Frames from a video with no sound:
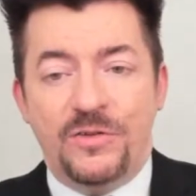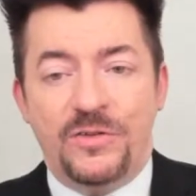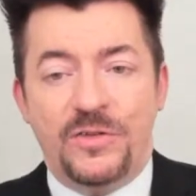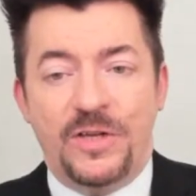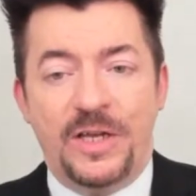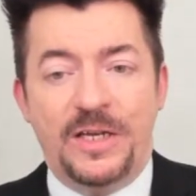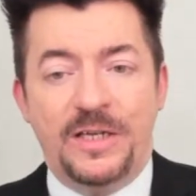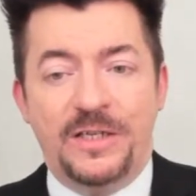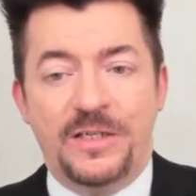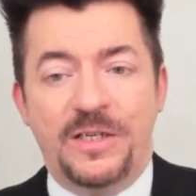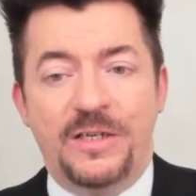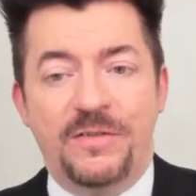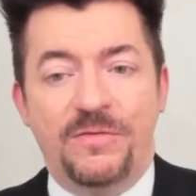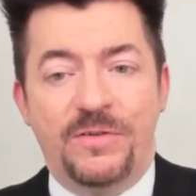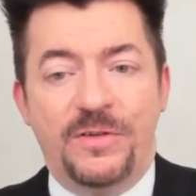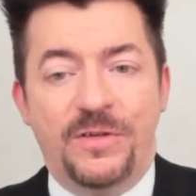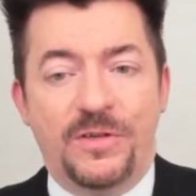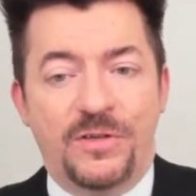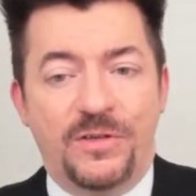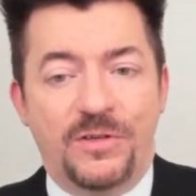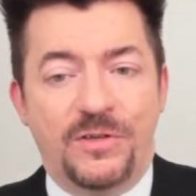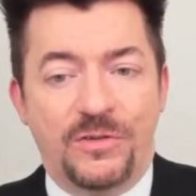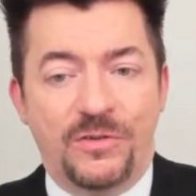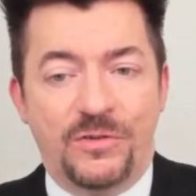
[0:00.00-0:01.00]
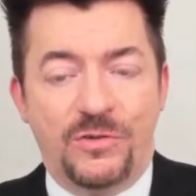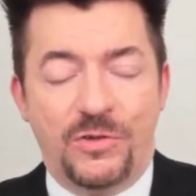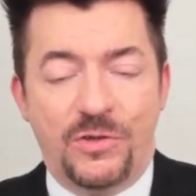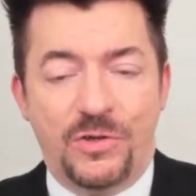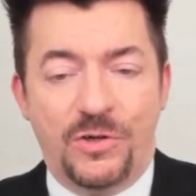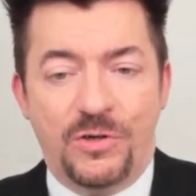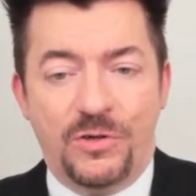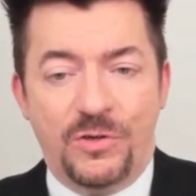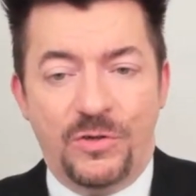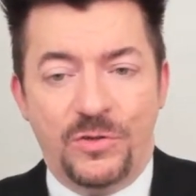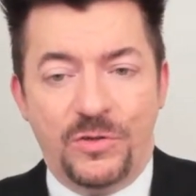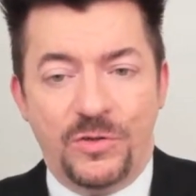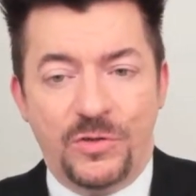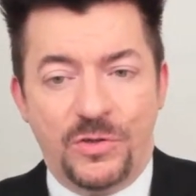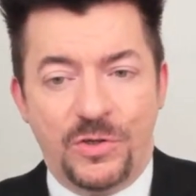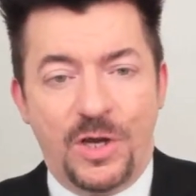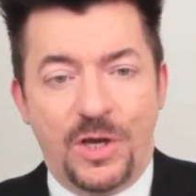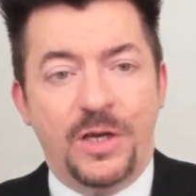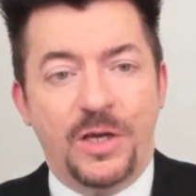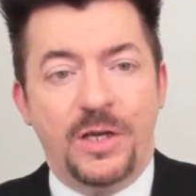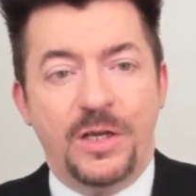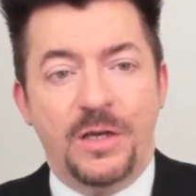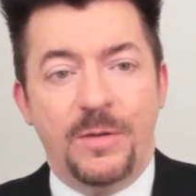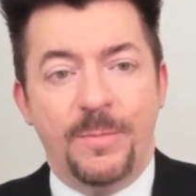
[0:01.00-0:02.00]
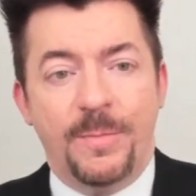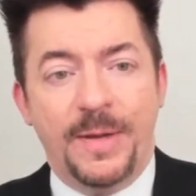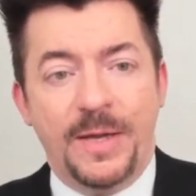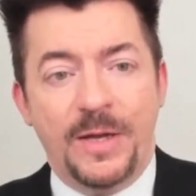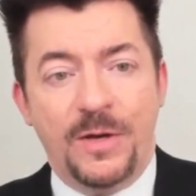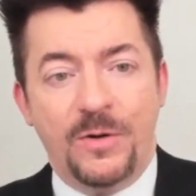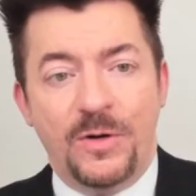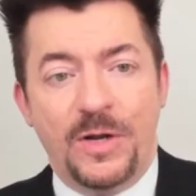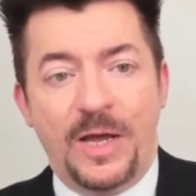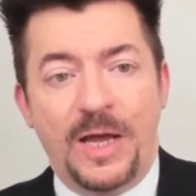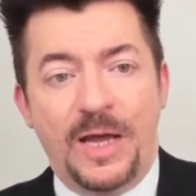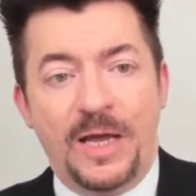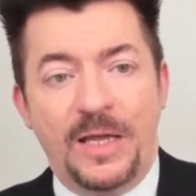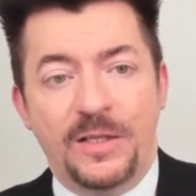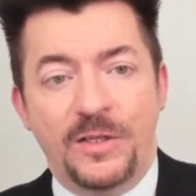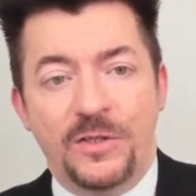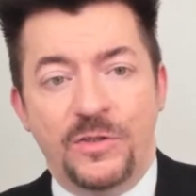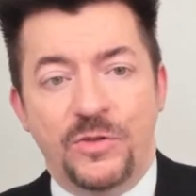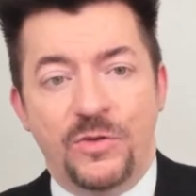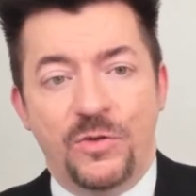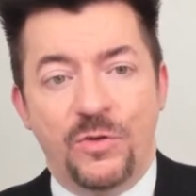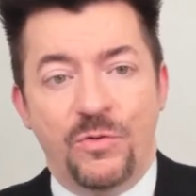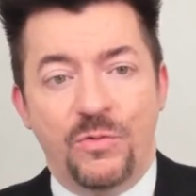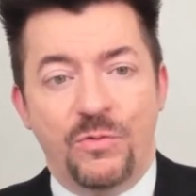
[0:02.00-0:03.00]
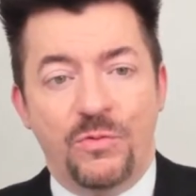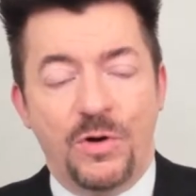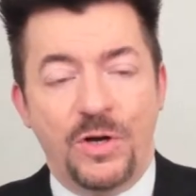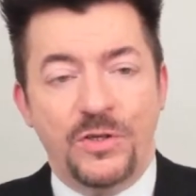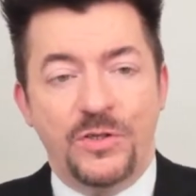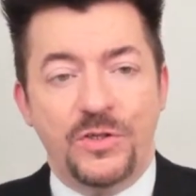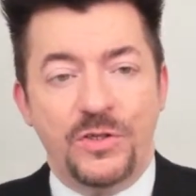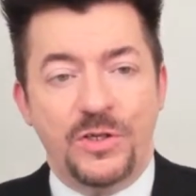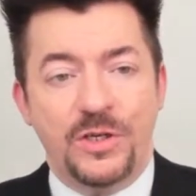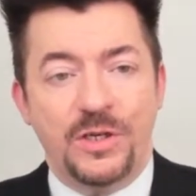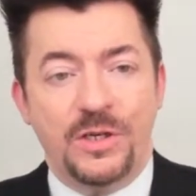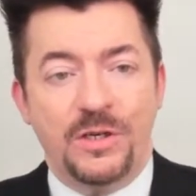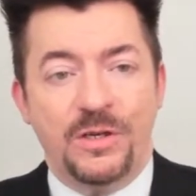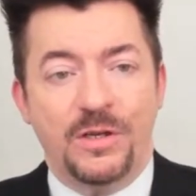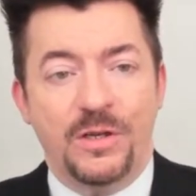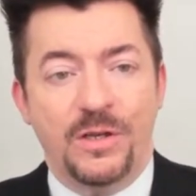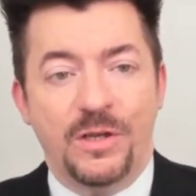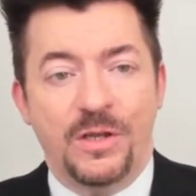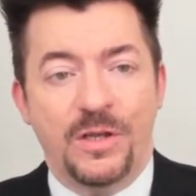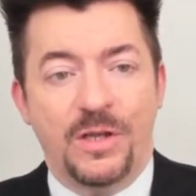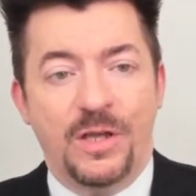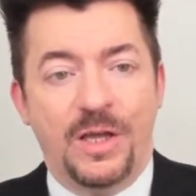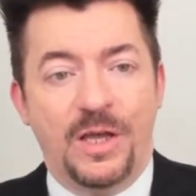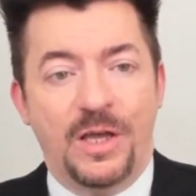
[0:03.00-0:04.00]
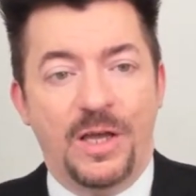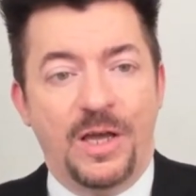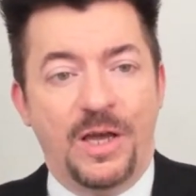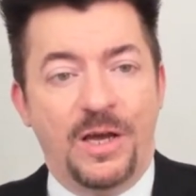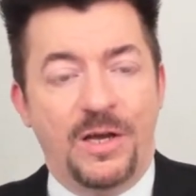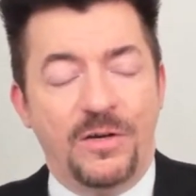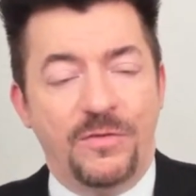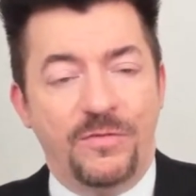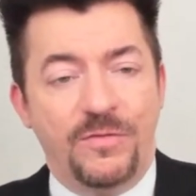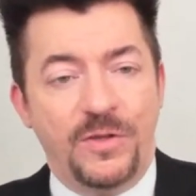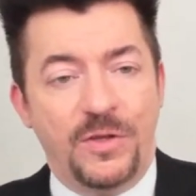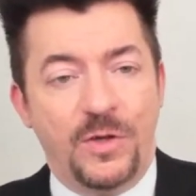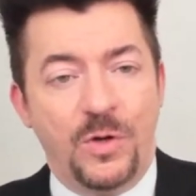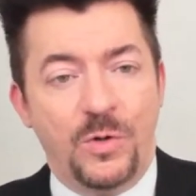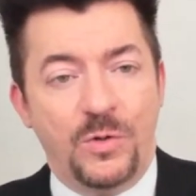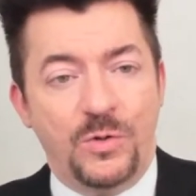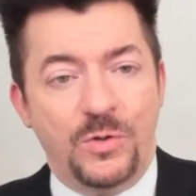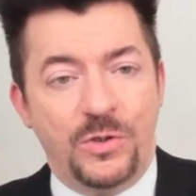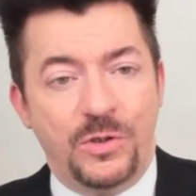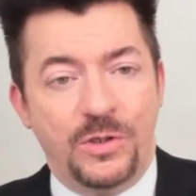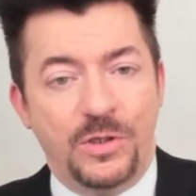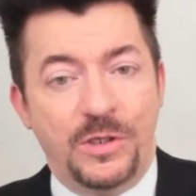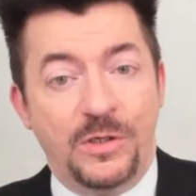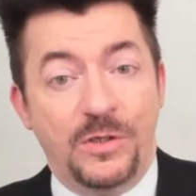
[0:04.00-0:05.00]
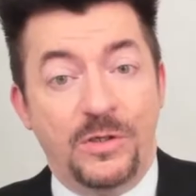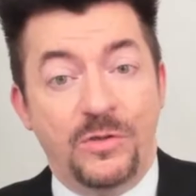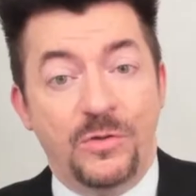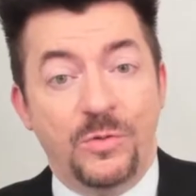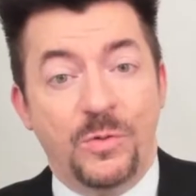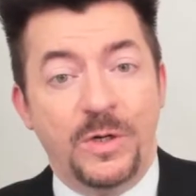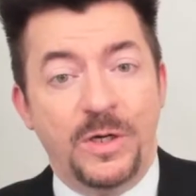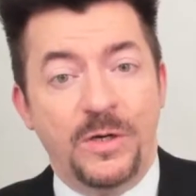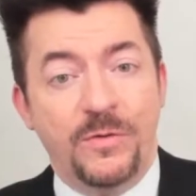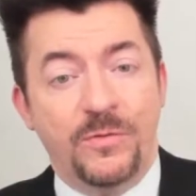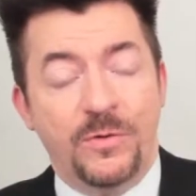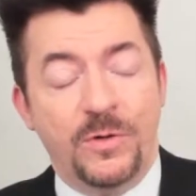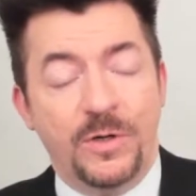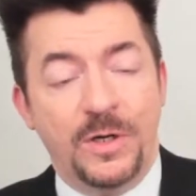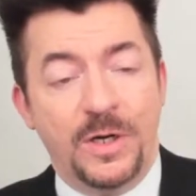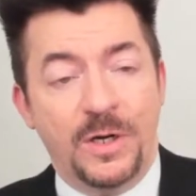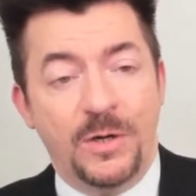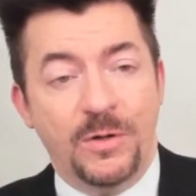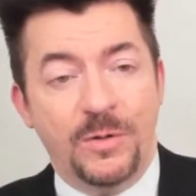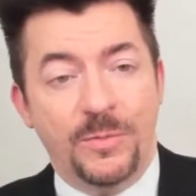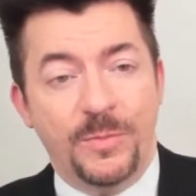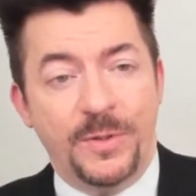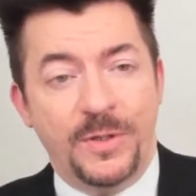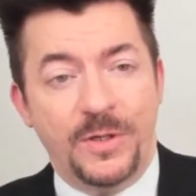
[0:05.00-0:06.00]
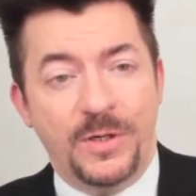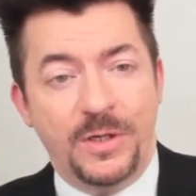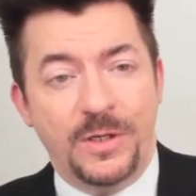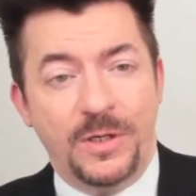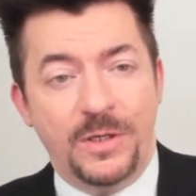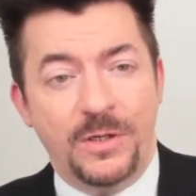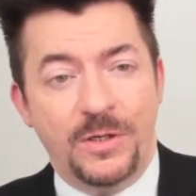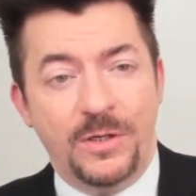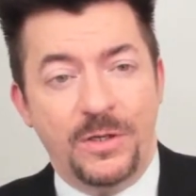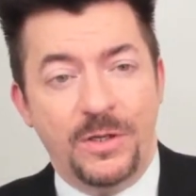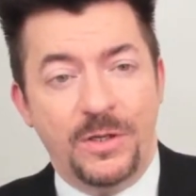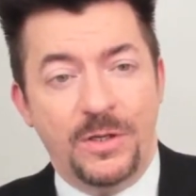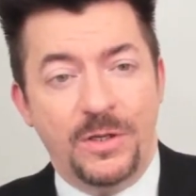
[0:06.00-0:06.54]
scientific journals talking about islands thrusting out of the ocean in a 24-hour period.